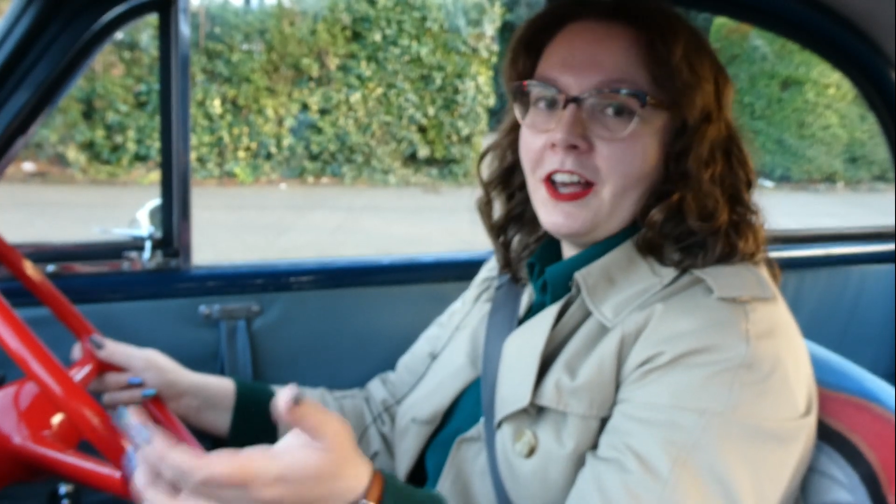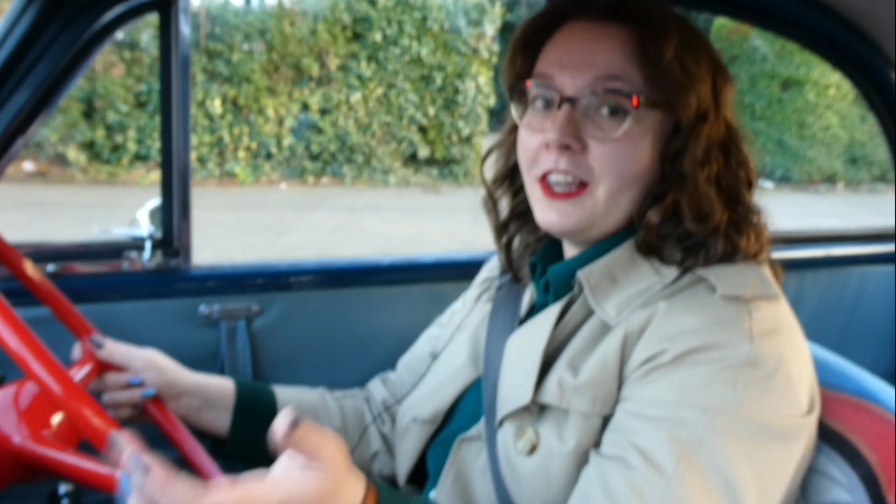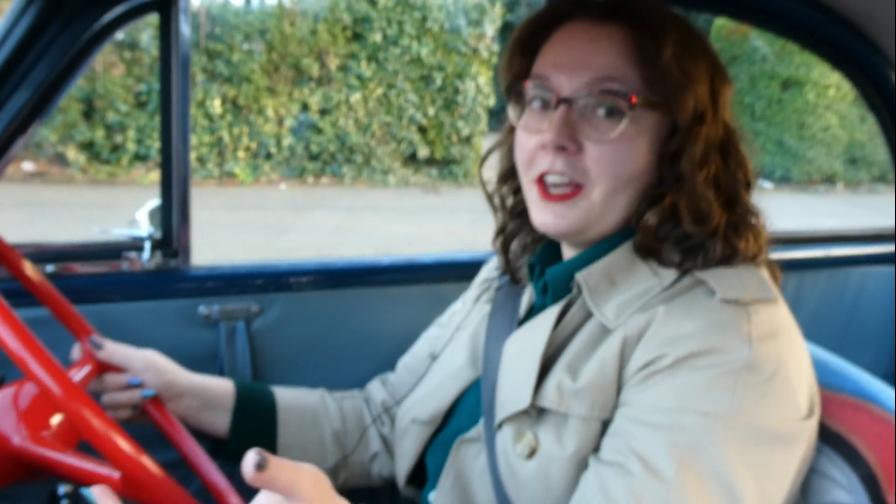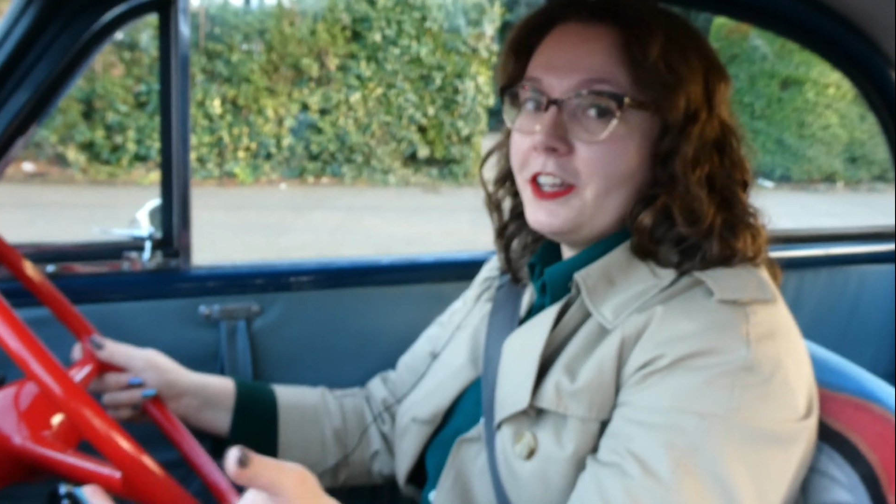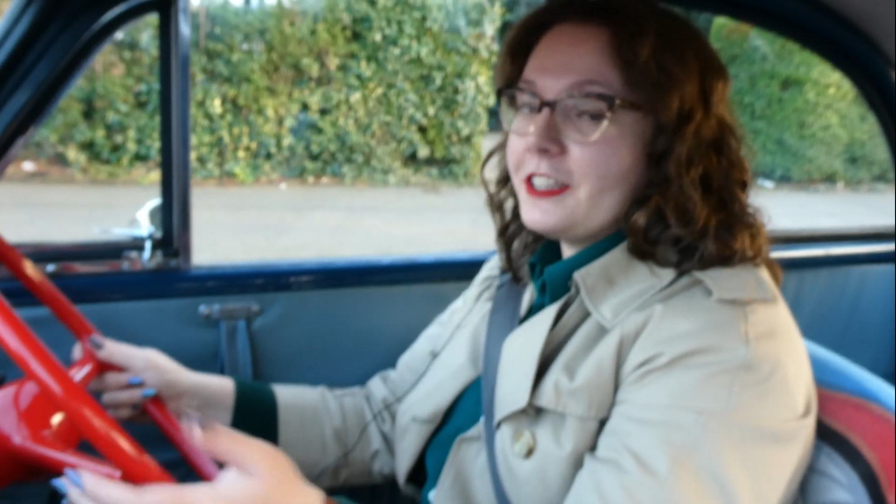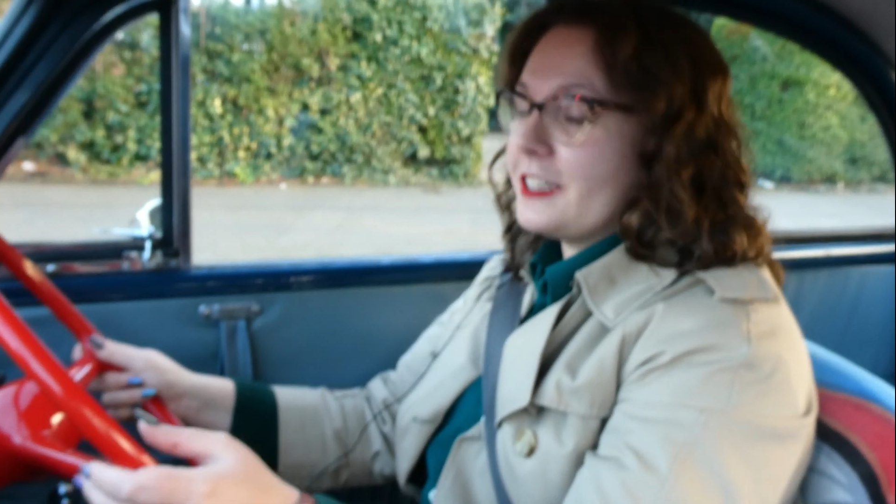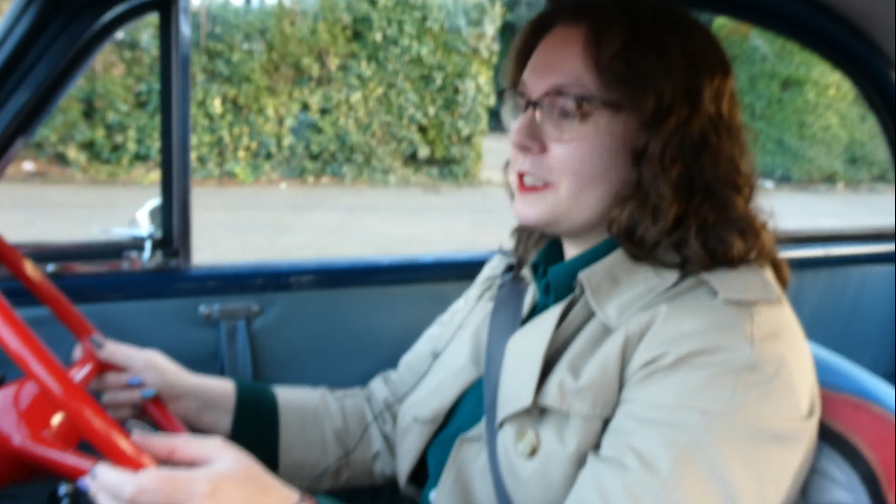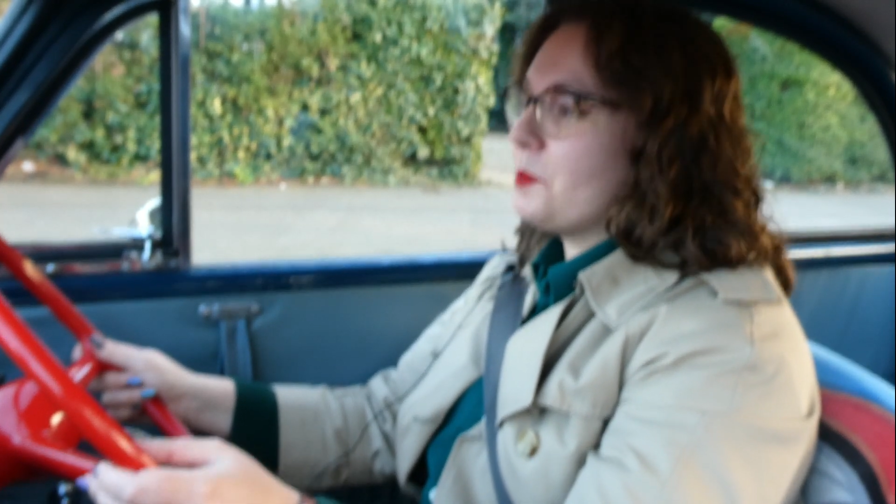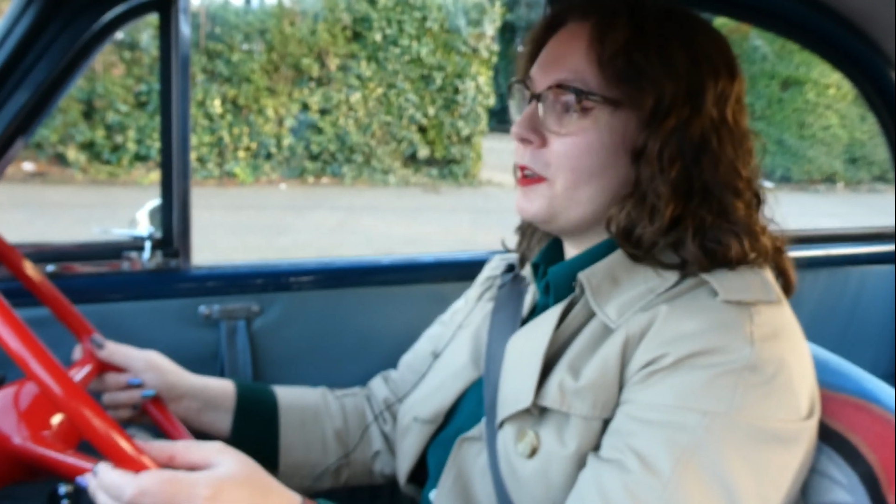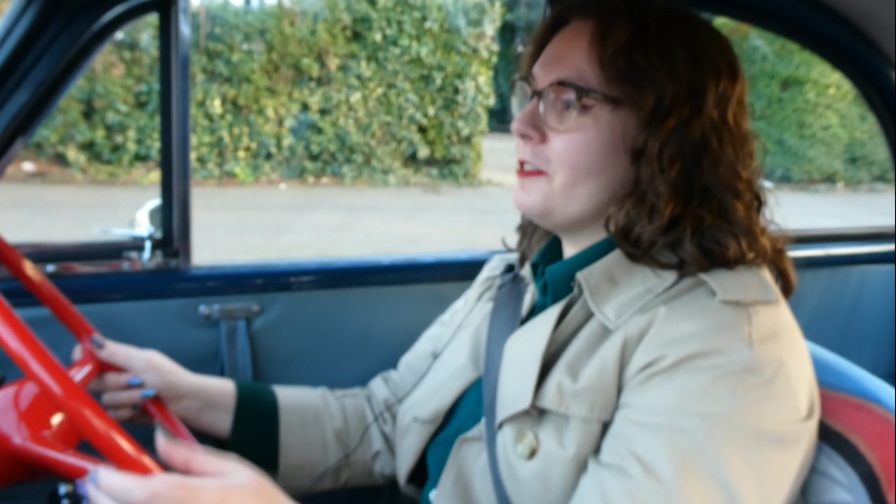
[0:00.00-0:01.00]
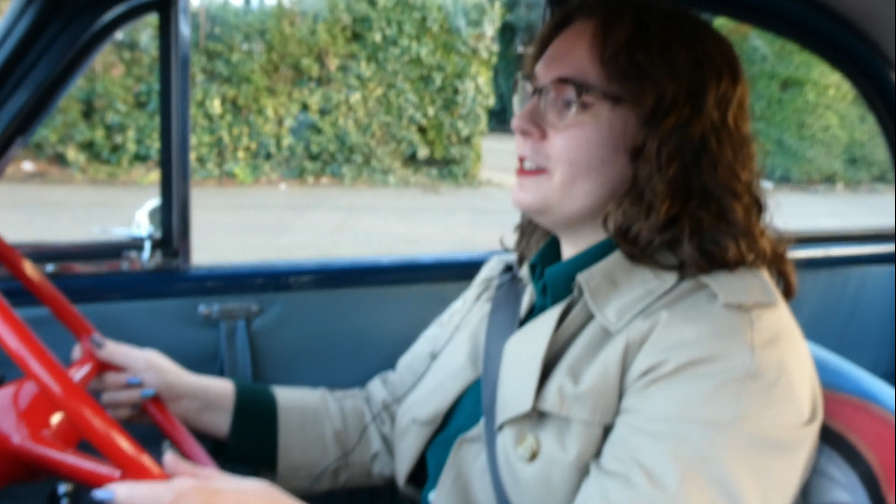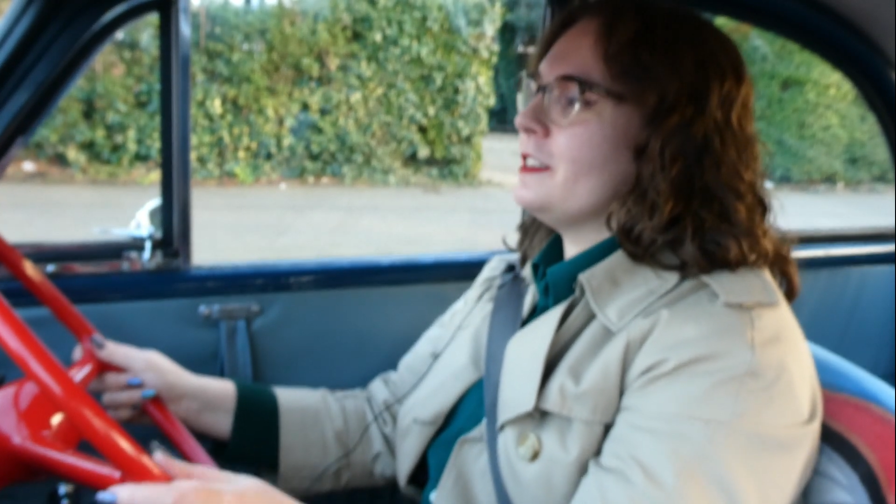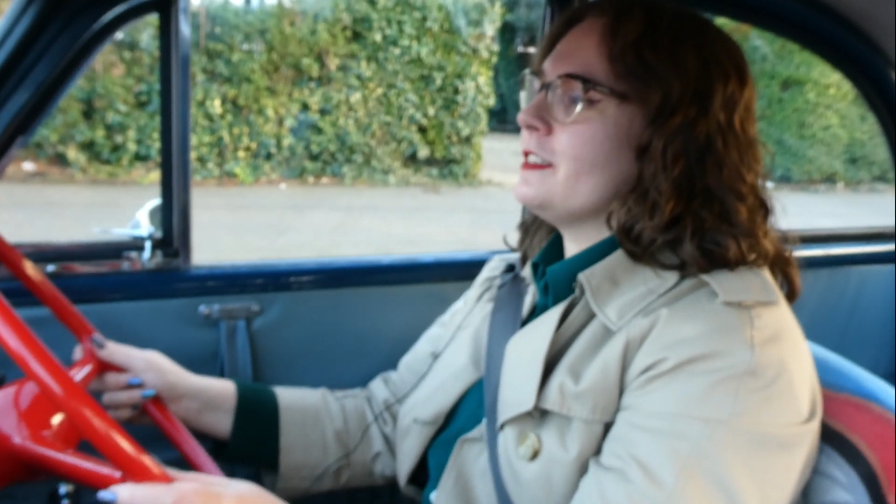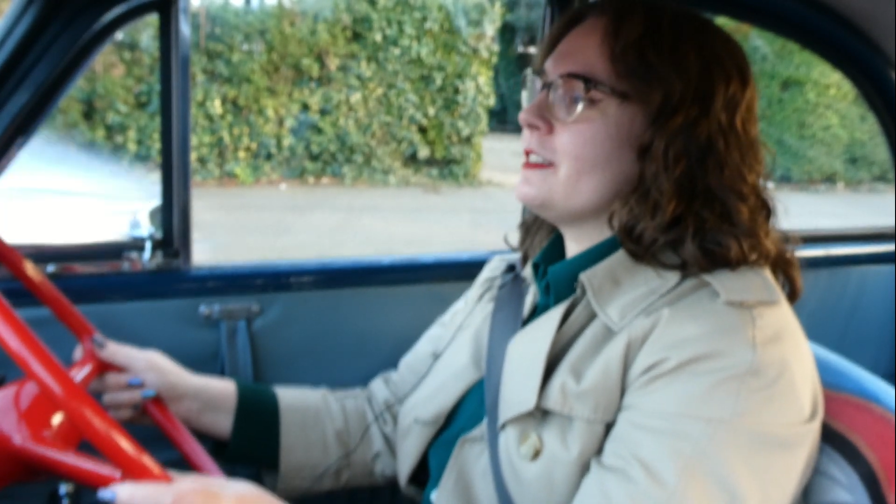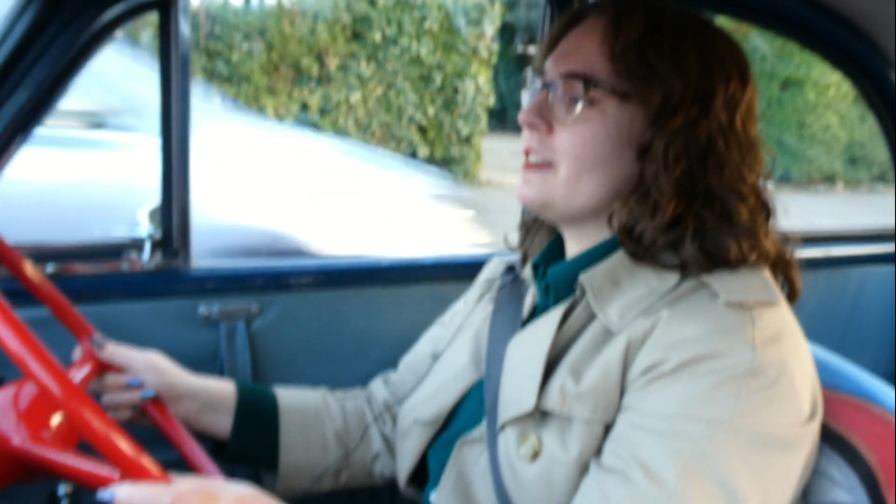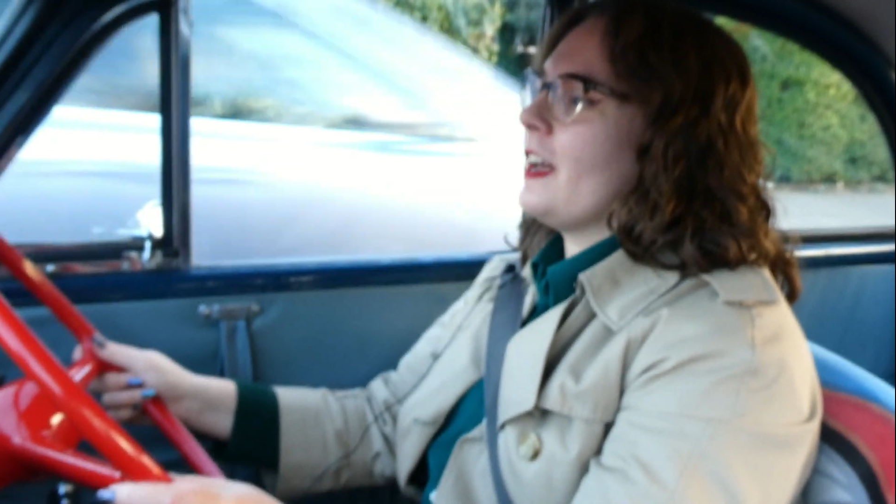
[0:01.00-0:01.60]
a learning experience,